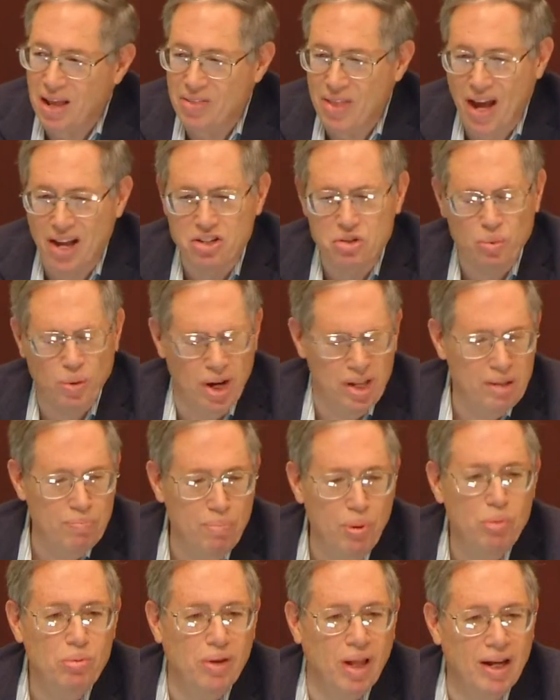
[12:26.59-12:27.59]
And that's where the
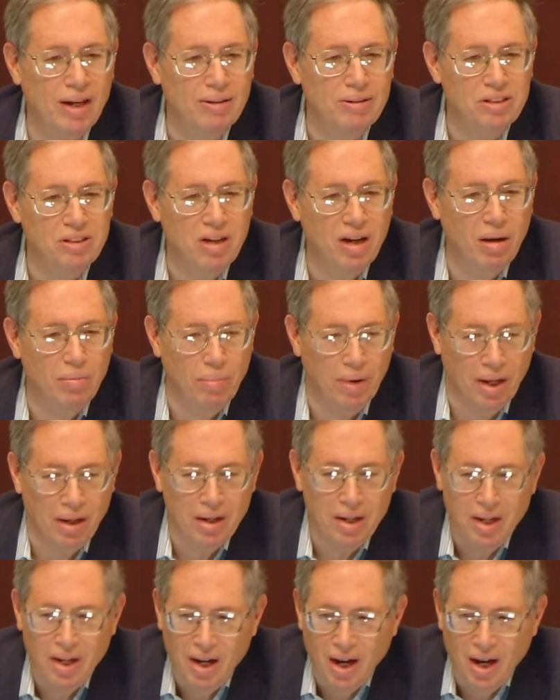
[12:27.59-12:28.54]
bootleggers come in.